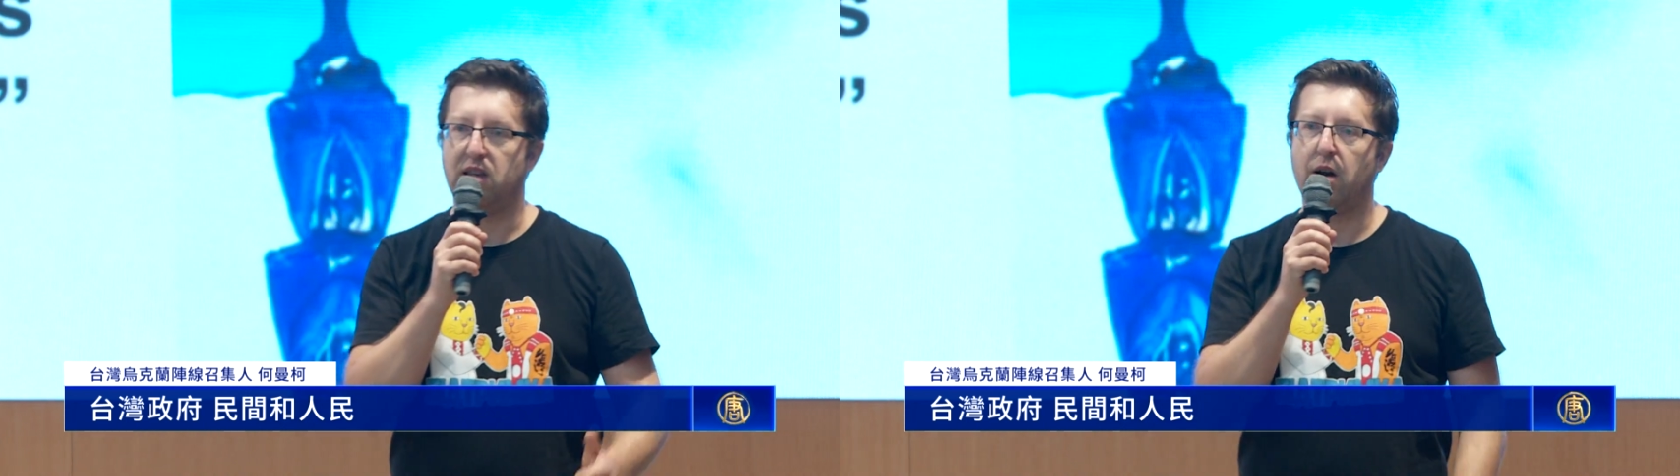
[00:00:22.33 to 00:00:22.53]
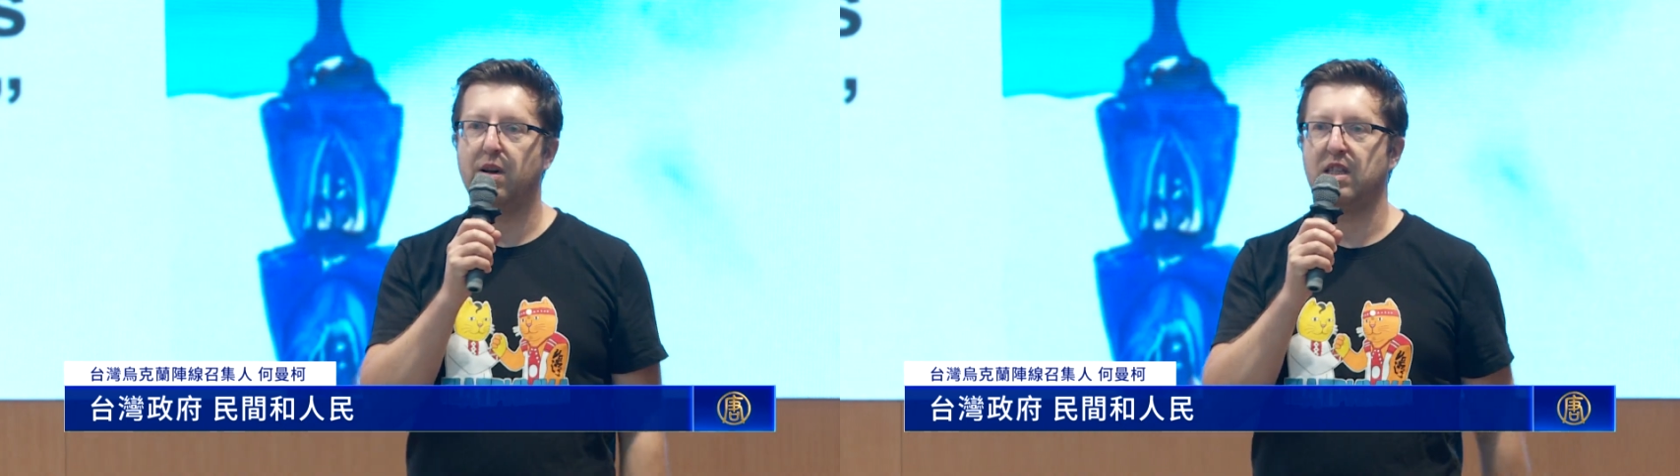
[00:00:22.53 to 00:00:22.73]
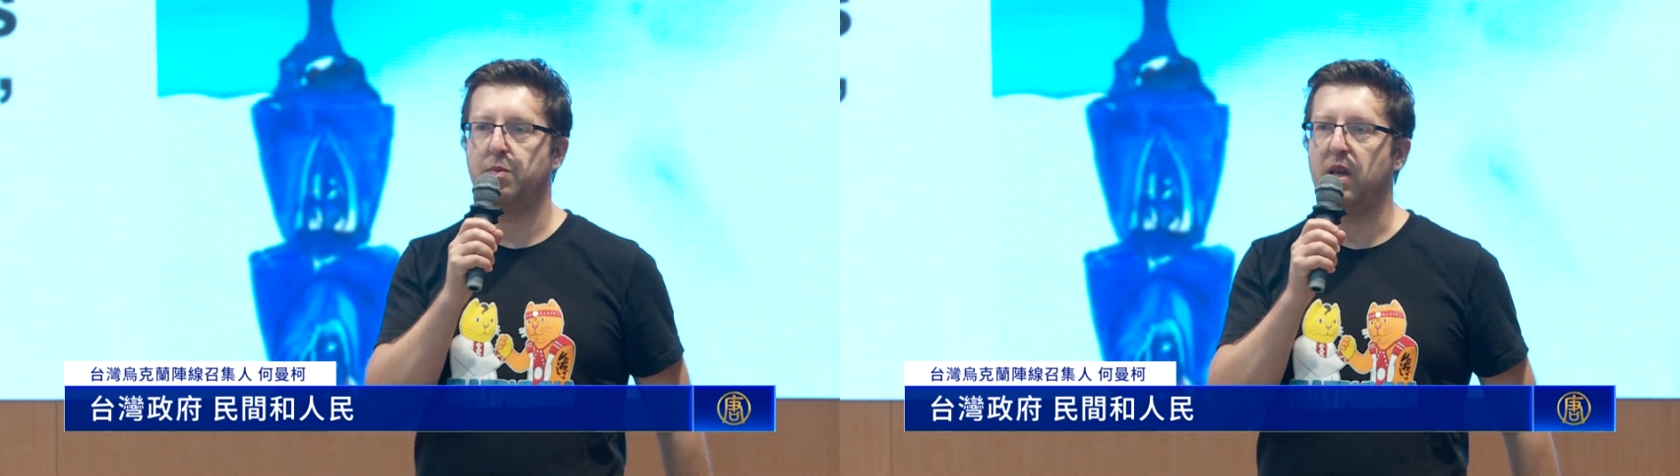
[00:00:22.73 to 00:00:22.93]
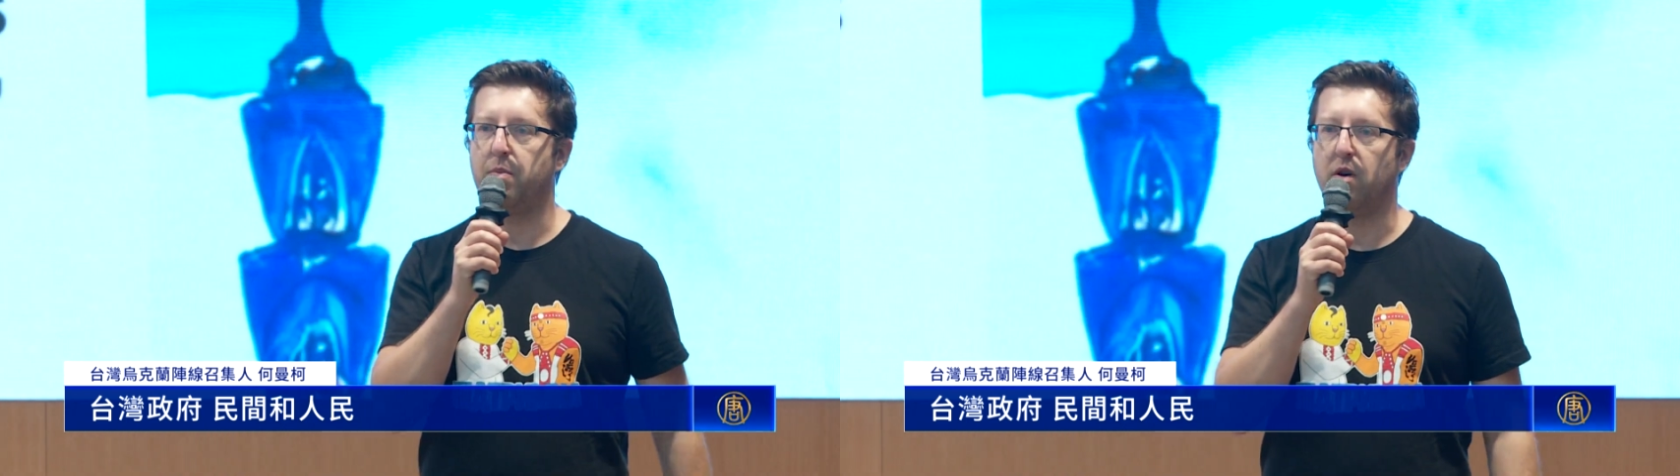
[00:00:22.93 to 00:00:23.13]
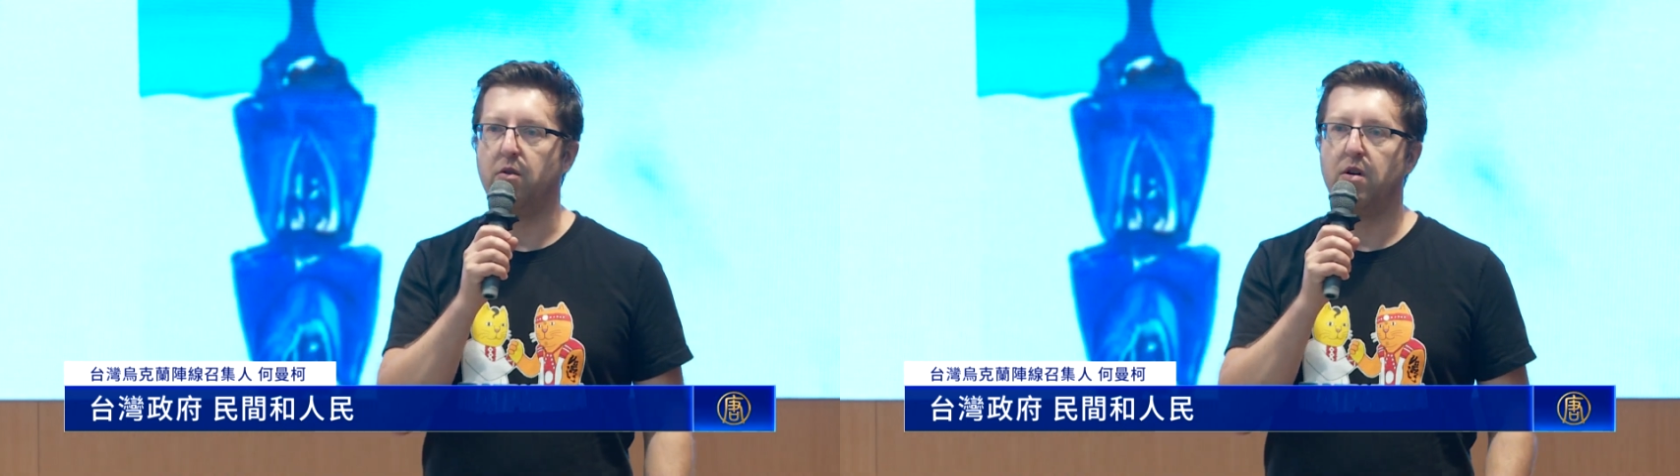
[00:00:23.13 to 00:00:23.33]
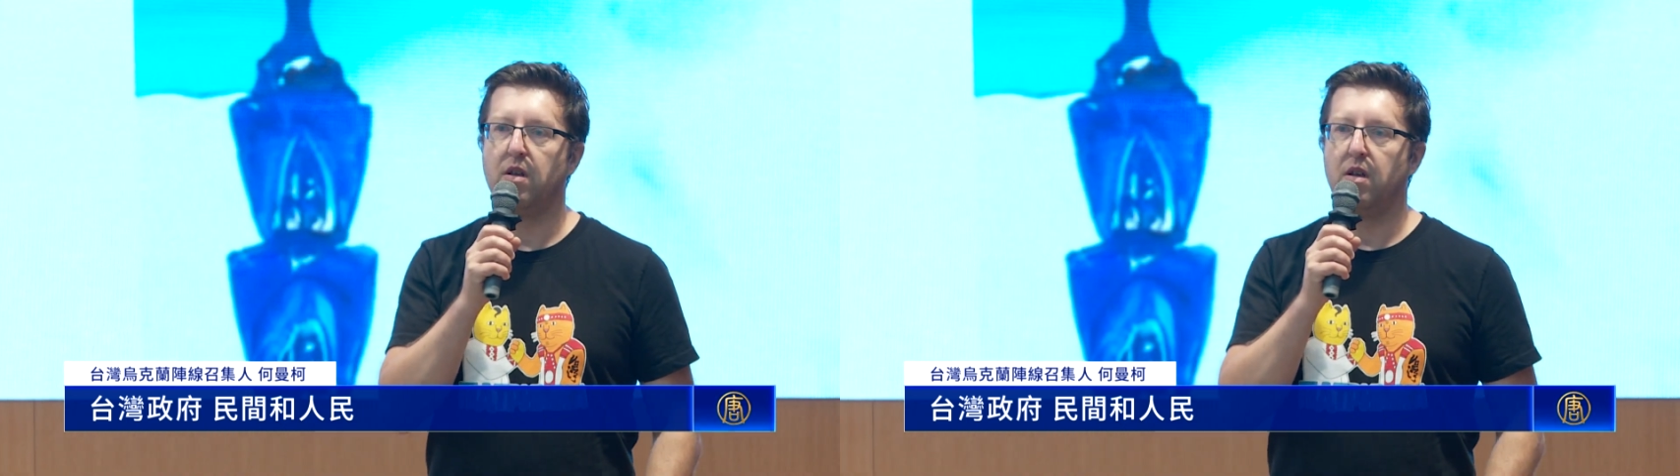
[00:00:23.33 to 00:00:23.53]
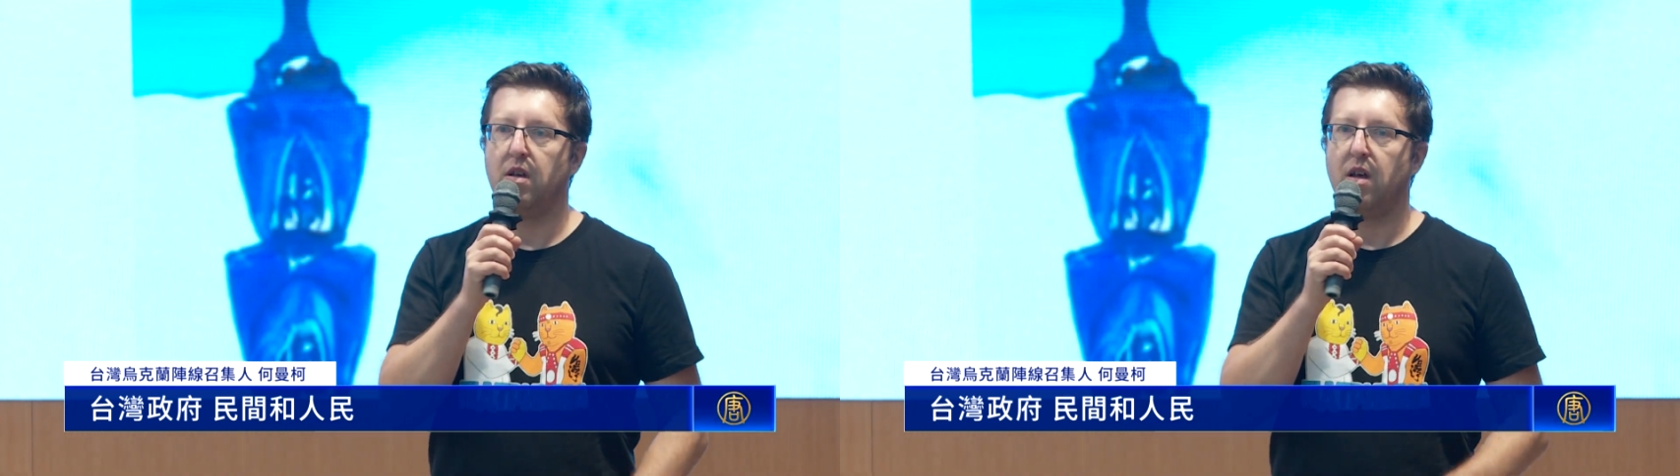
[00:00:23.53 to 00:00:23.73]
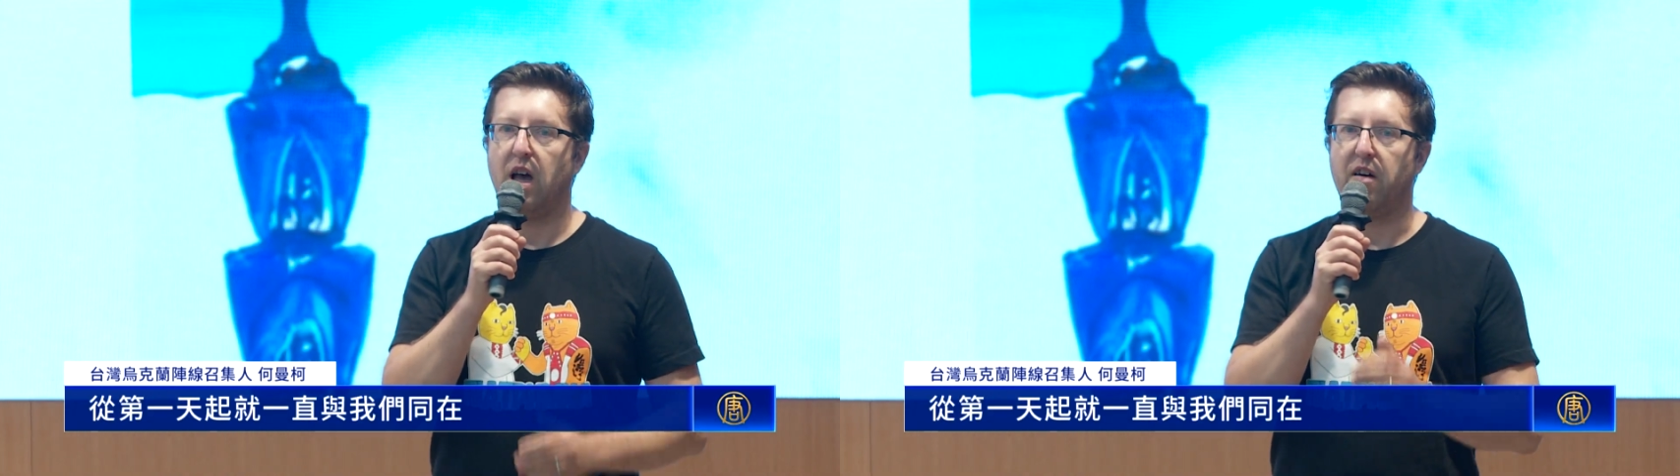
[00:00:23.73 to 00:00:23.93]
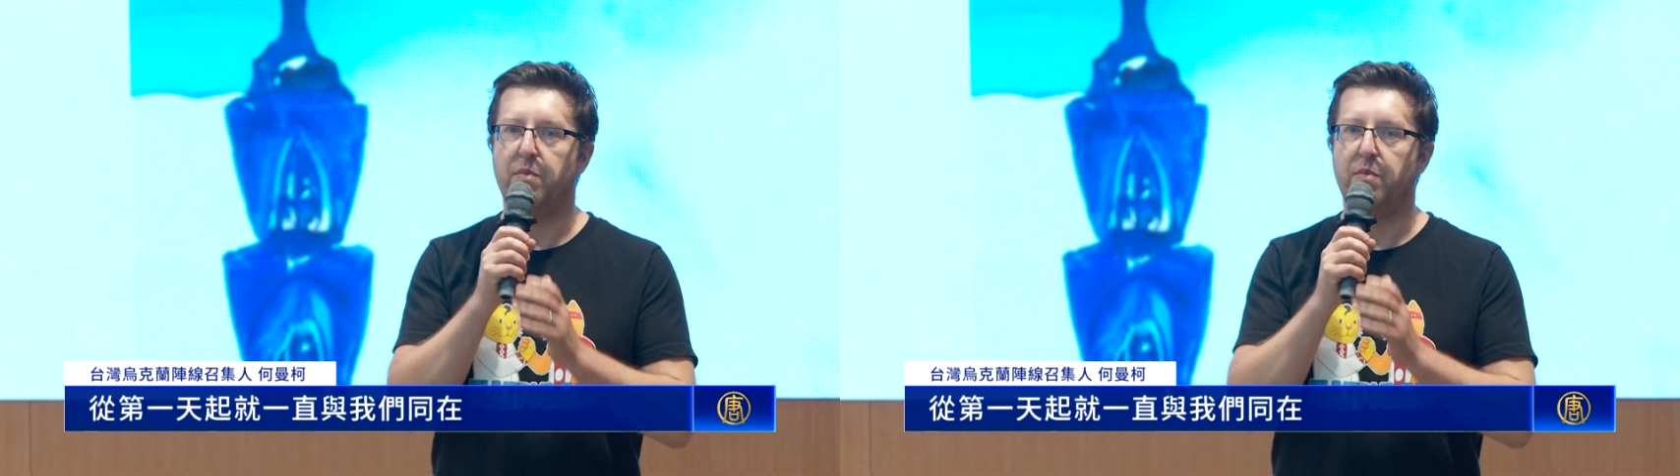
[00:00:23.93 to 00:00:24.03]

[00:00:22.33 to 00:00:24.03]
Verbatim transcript: Taiwanese people have